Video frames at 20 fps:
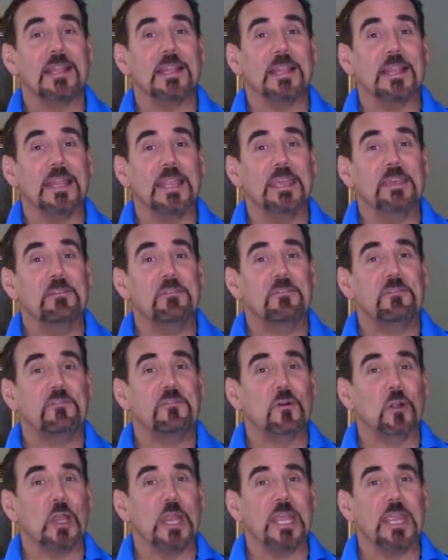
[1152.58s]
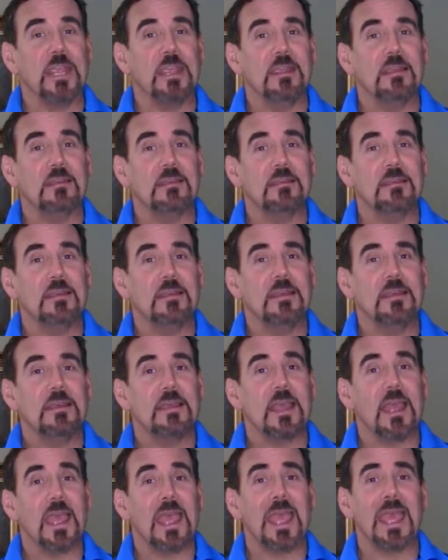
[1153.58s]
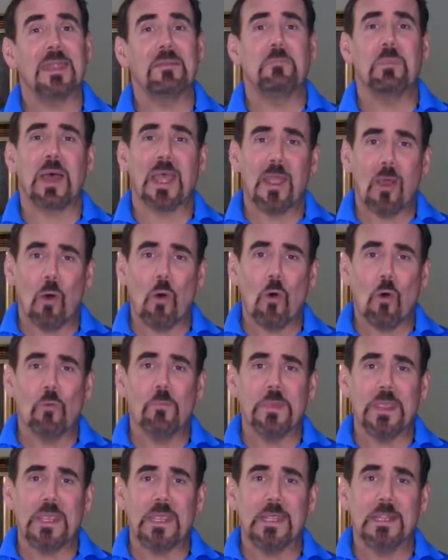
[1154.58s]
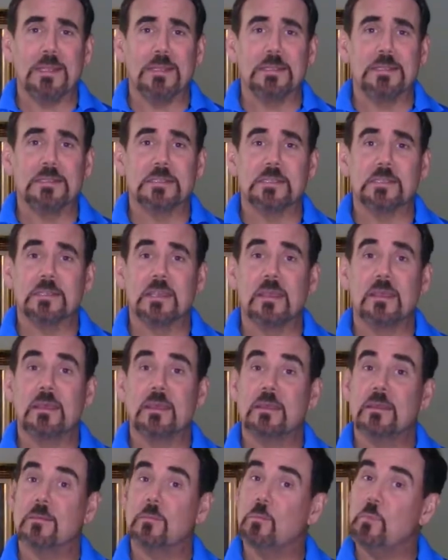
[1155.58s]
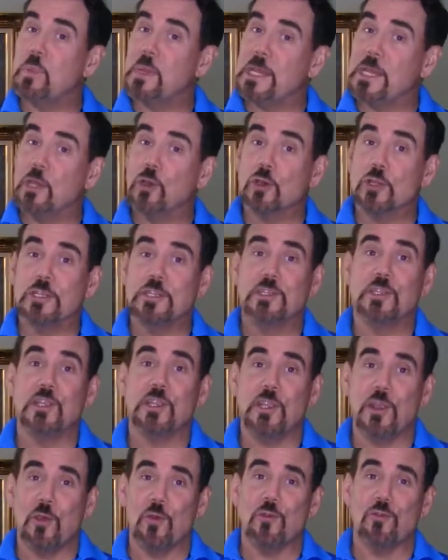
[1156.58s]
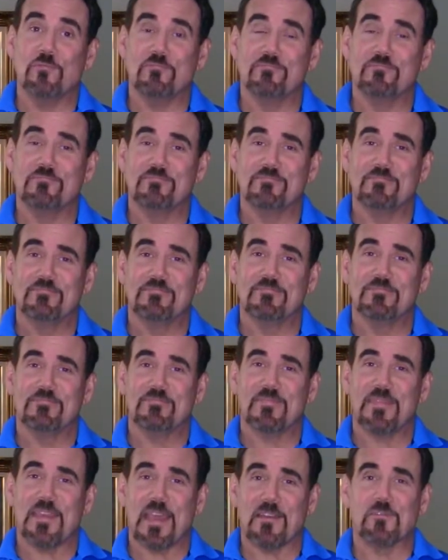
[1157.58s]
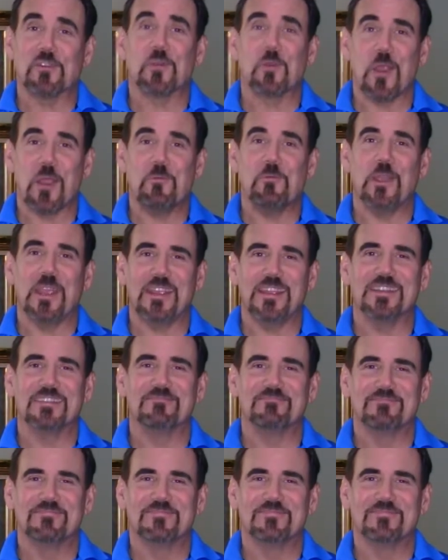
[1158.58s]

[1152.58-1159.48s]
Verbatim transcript: live fully, and by all means, be good to you. Have a great week.